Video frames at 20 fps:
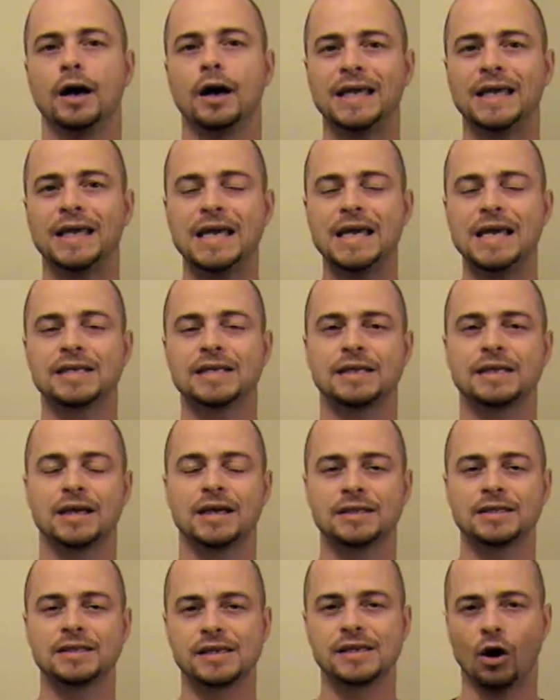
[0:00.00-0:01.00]
He has a
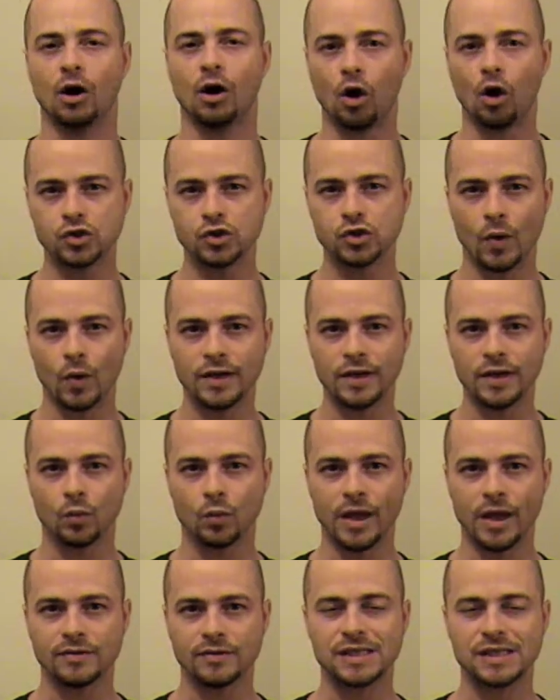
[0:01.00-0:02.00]
tendency also, as we
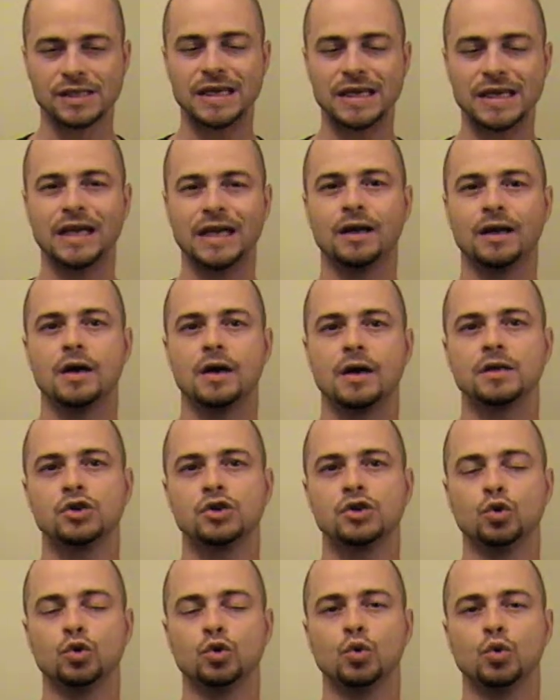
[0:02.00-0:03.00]
have seen,
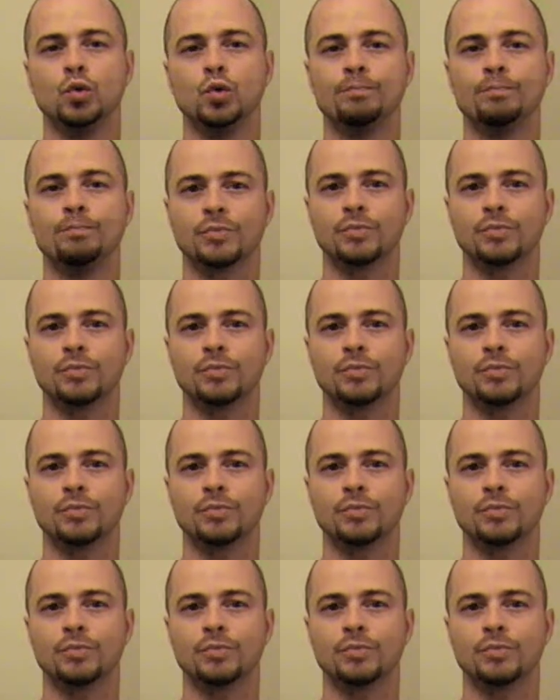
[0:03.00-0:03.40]
to,